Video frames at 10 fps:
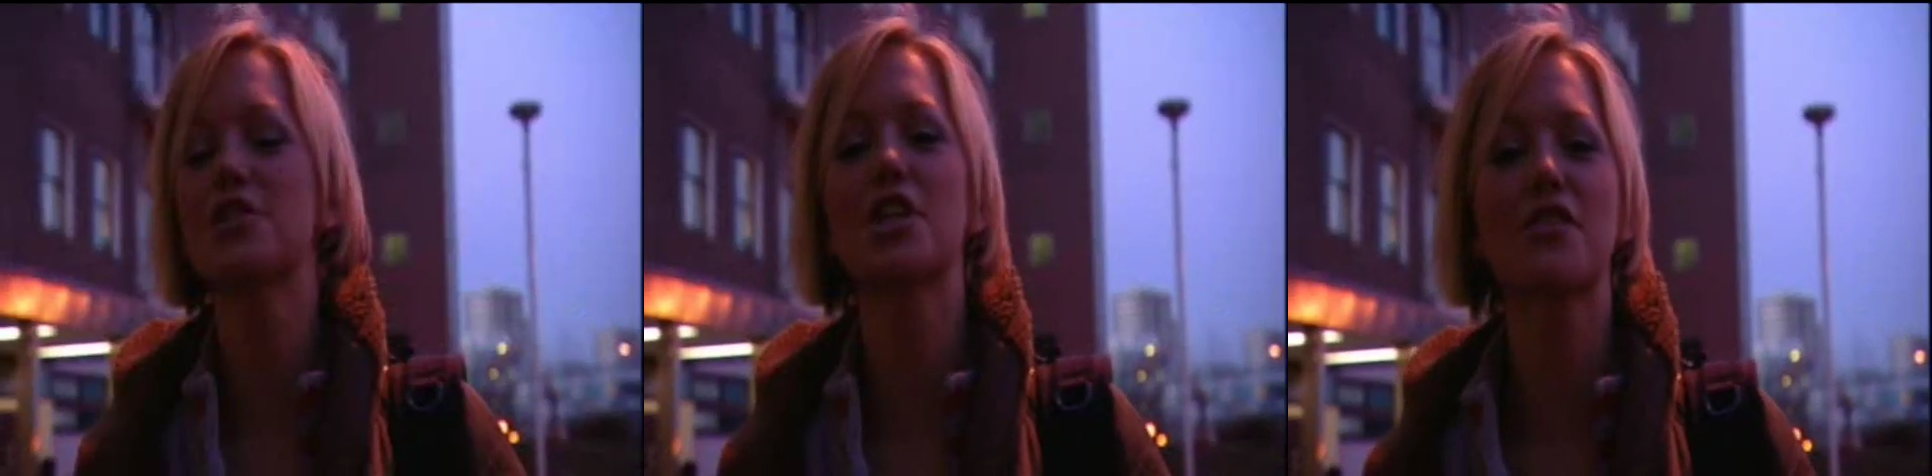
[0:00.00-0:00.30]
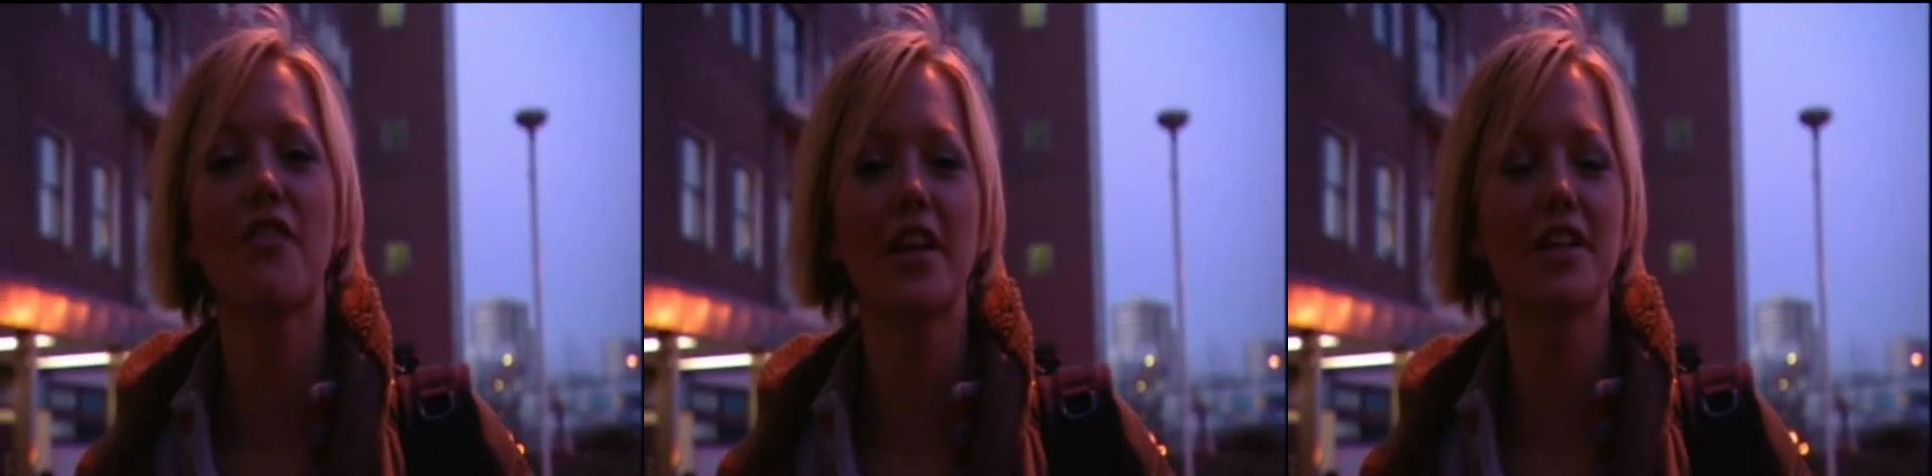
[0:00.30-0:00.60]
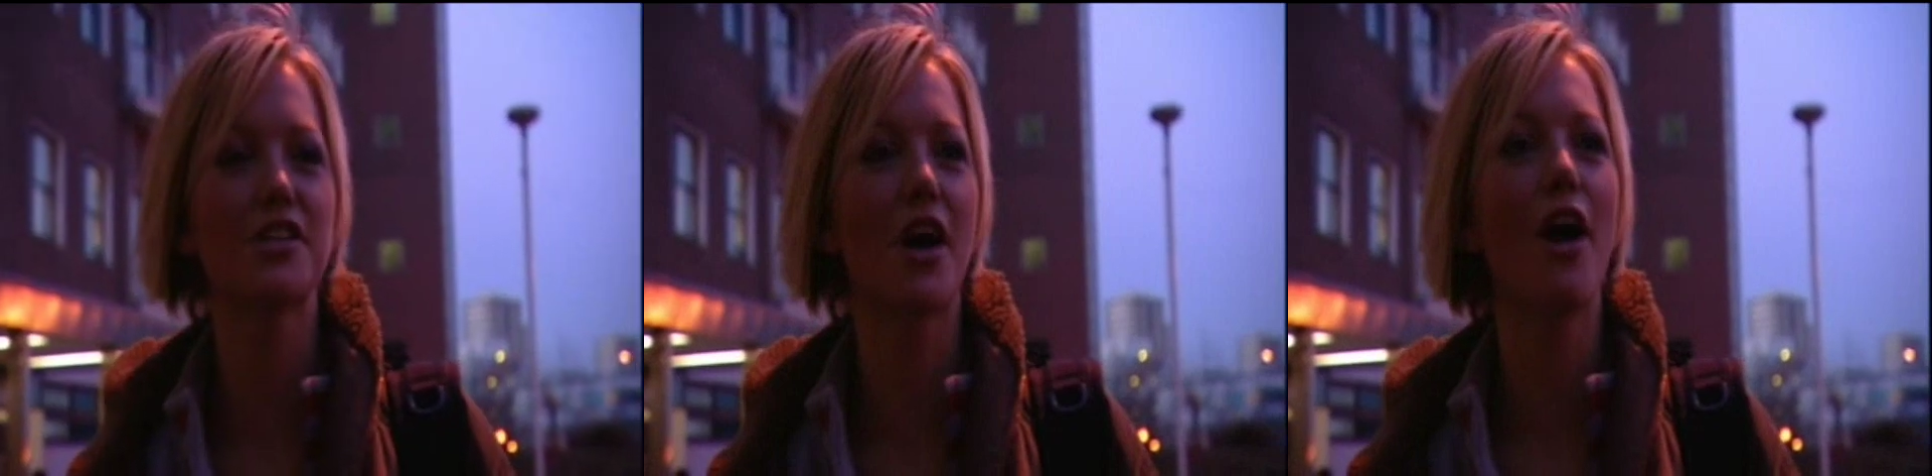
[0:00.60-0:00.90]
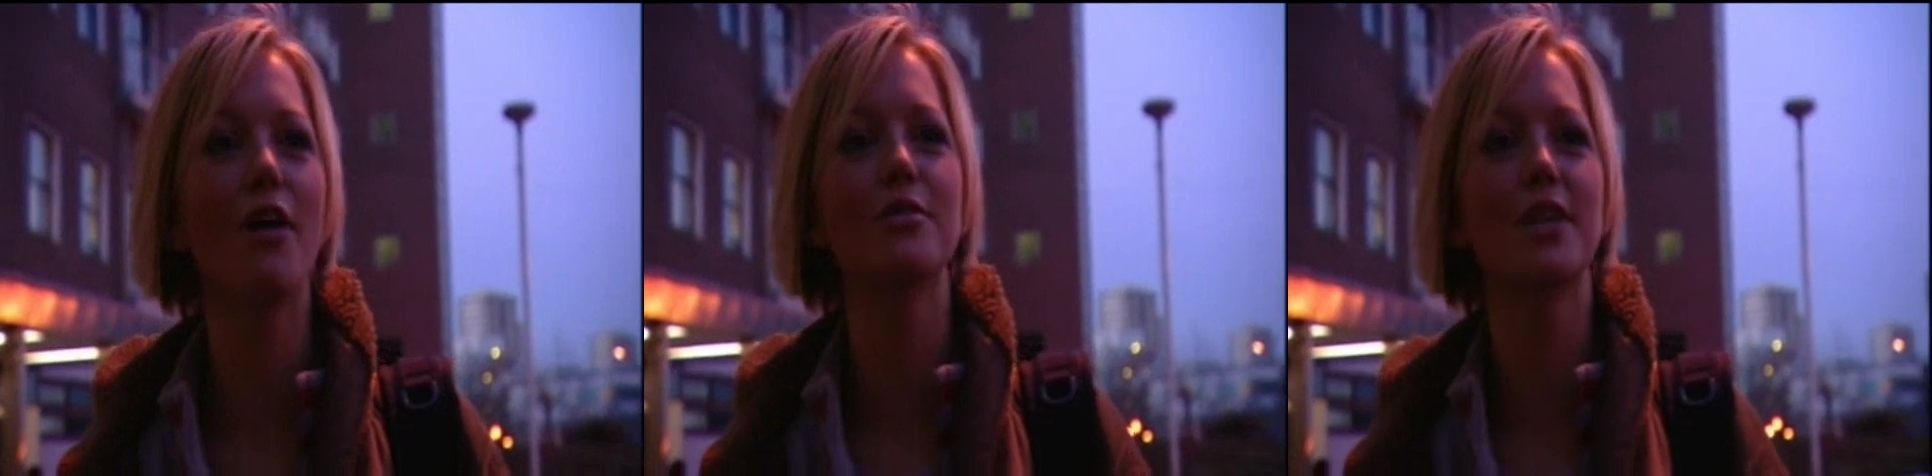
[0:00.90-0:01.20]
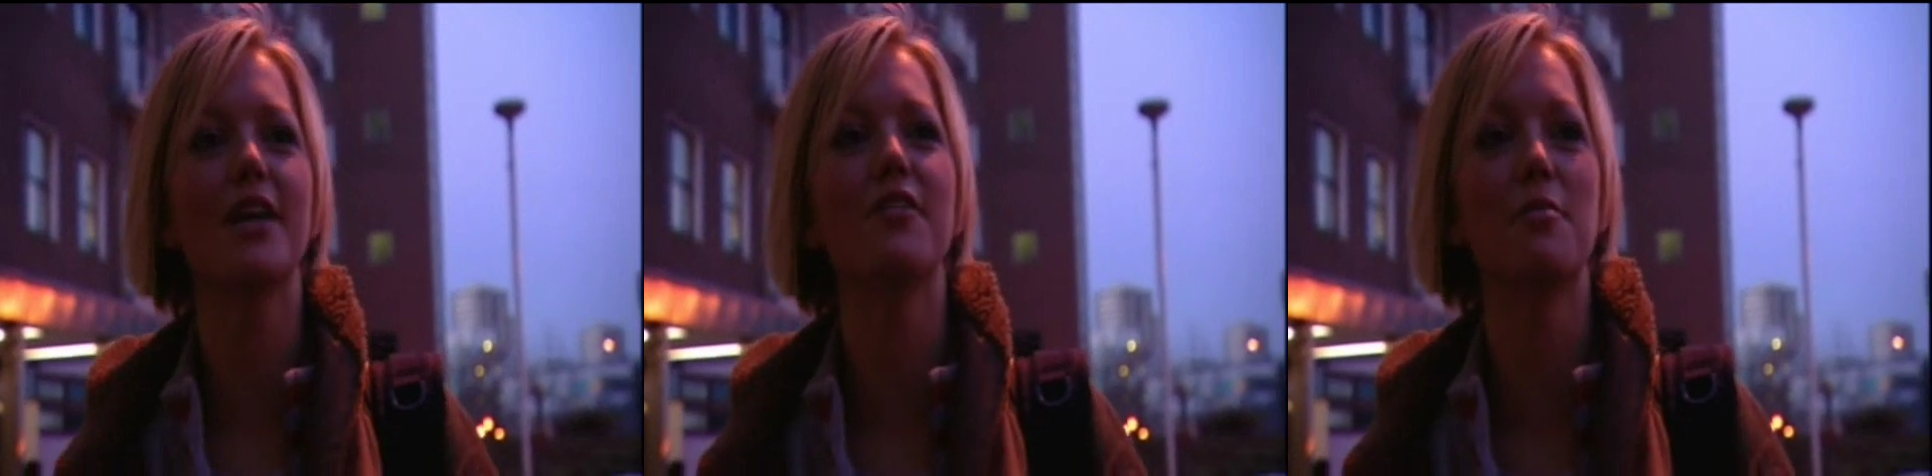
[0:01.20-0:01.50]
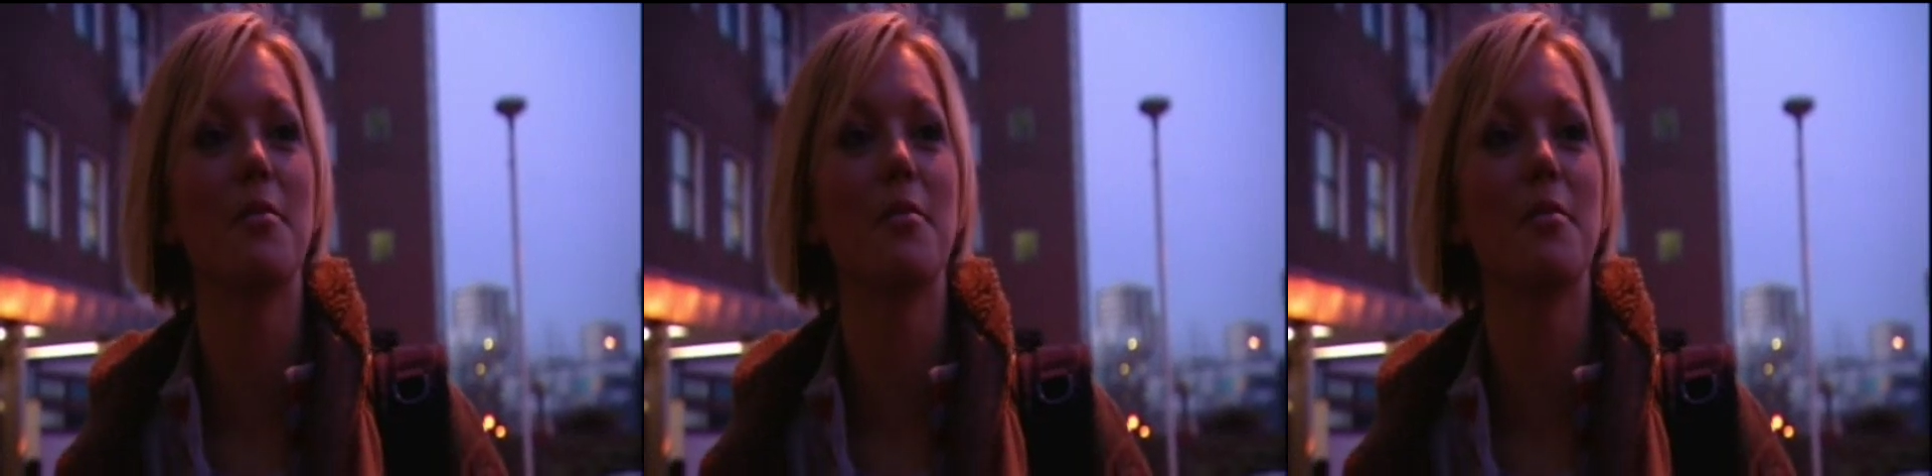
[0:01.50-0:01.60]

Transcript: Just finished a whole day of